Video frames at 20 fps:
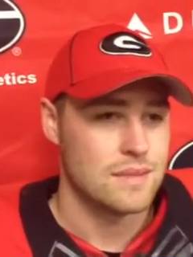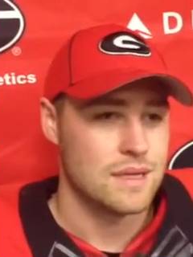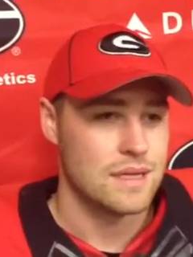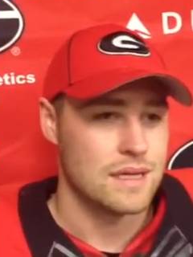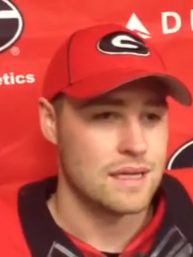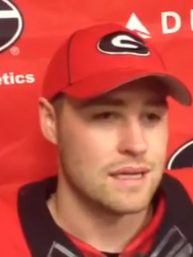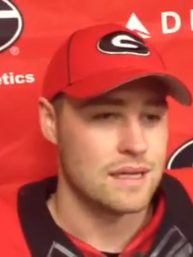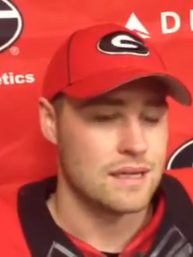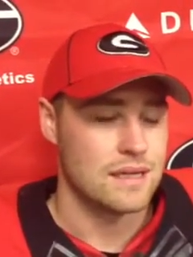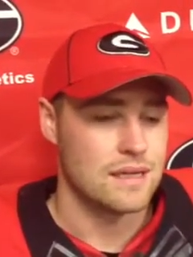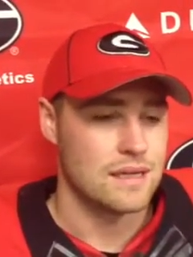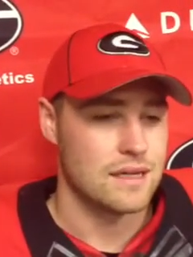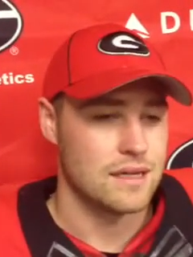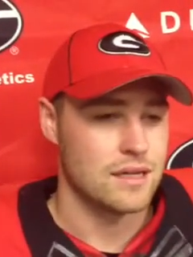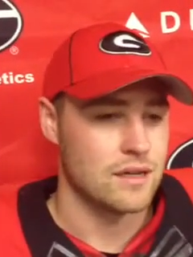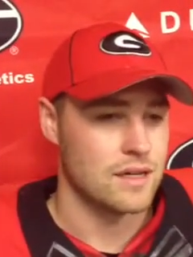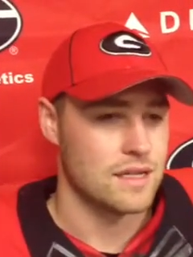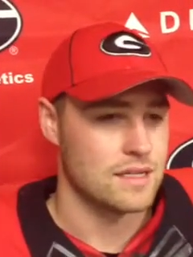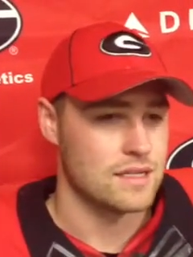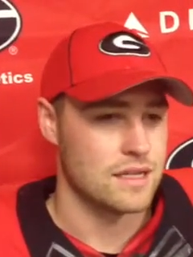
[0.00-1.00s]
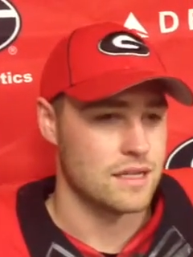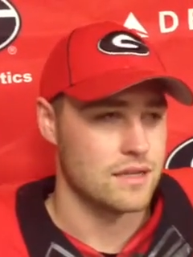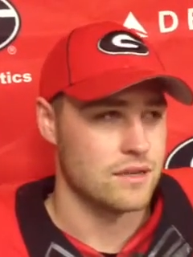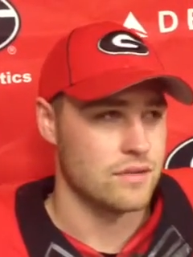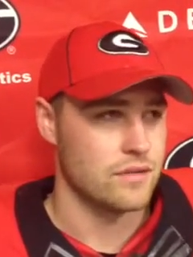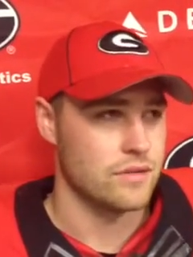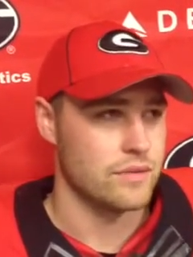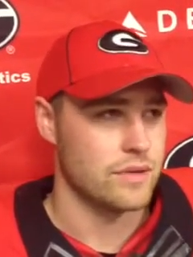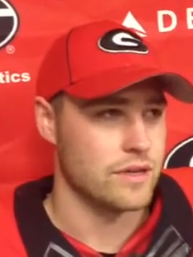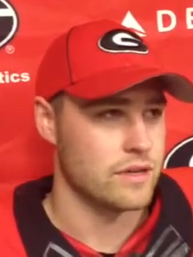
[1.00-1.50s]
and uh, you know, I said
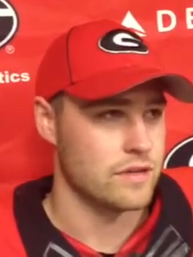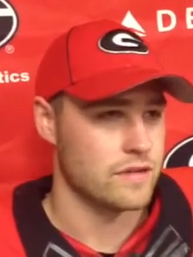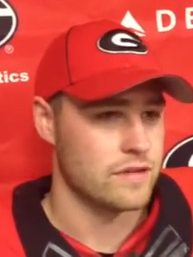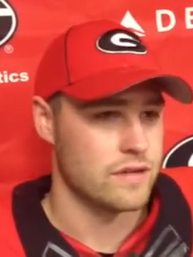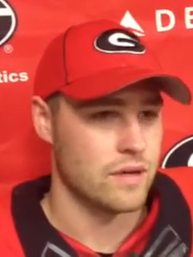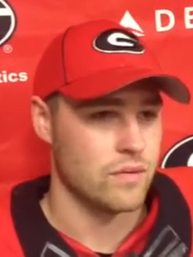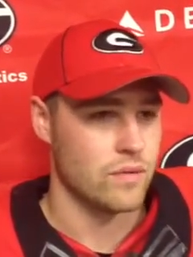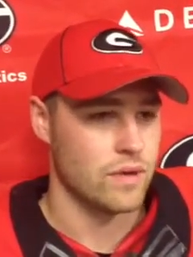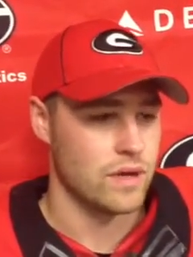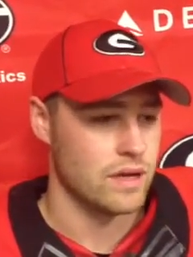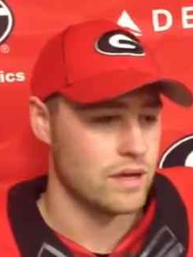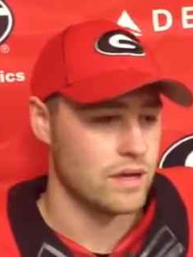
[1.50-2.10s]
we could say what